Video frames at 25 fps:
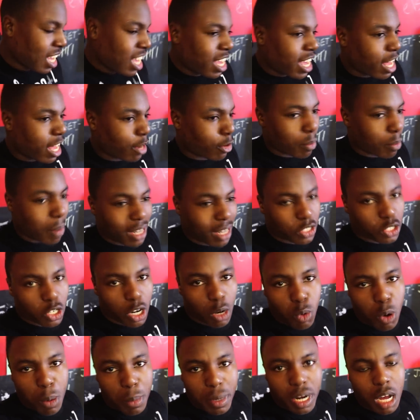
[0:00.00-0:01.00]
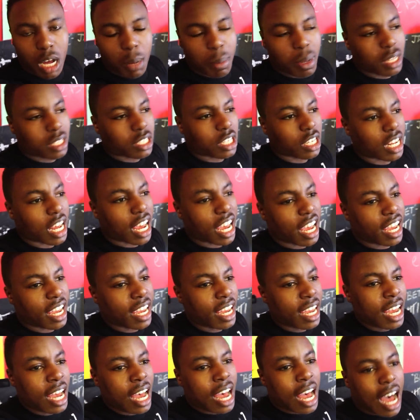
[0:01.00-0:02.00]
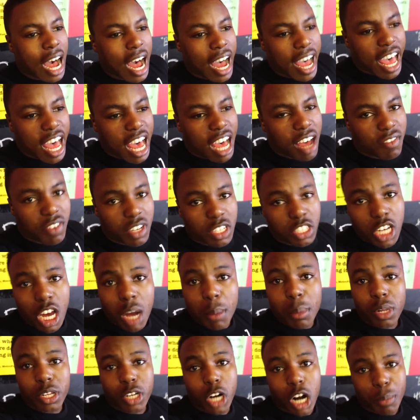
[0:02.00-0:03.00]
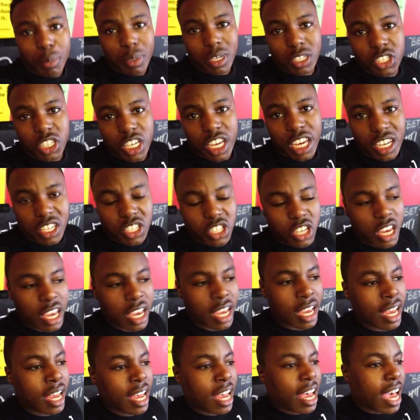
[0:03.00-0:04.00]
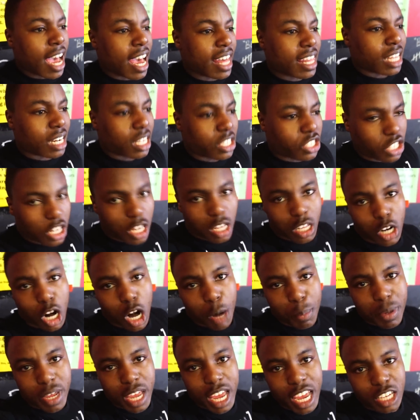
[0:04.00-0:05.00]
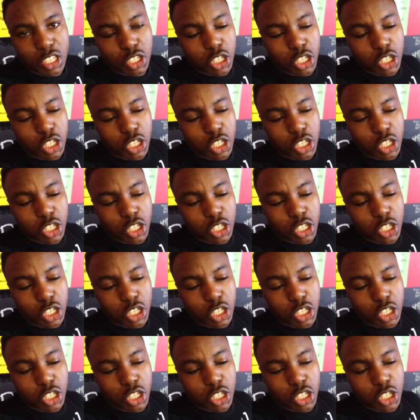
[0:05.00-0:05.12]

anyway, we're about to start warming up. Today, I have a double at RP6 and then a single at RP8.